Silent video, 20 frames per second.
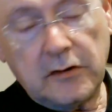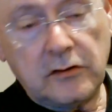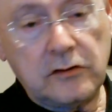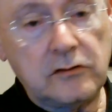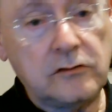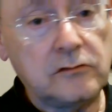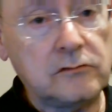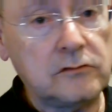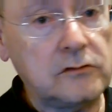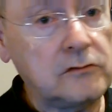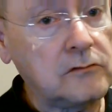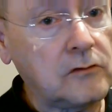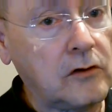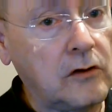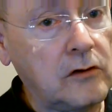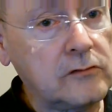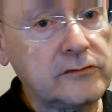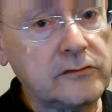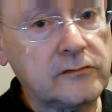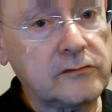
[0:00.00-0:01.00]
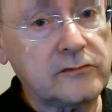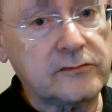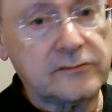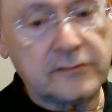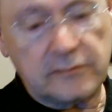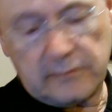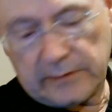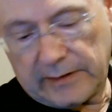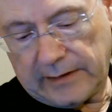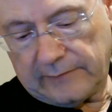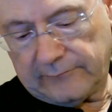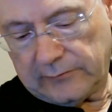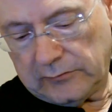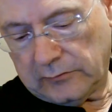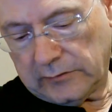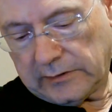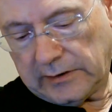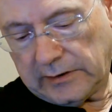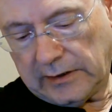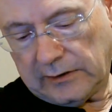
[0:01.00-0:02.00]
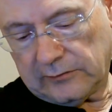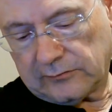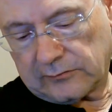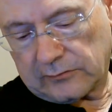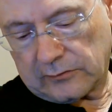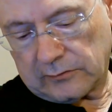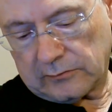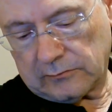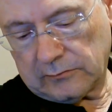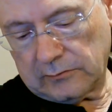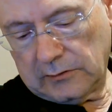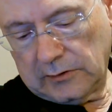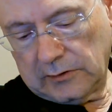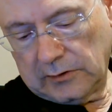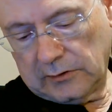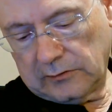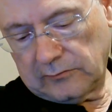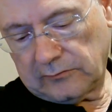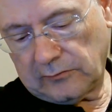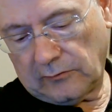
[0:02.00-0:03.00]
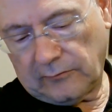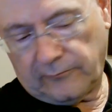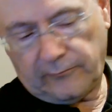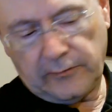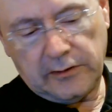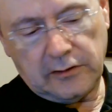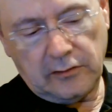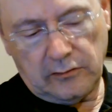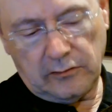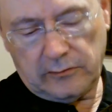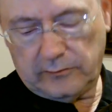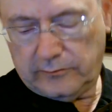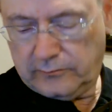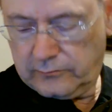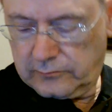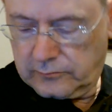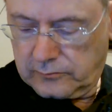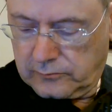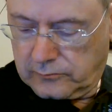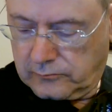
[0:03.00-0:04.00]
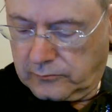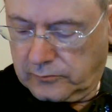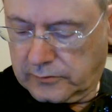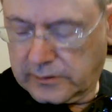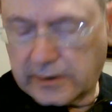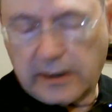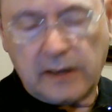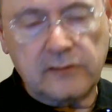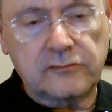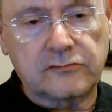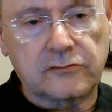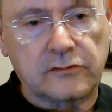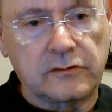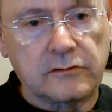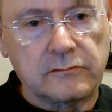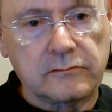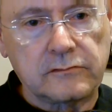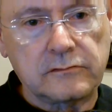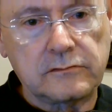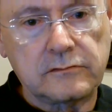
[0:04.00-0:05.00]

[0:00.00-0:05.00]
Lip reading: You also still have the orchestral. So if we go to your orchestral,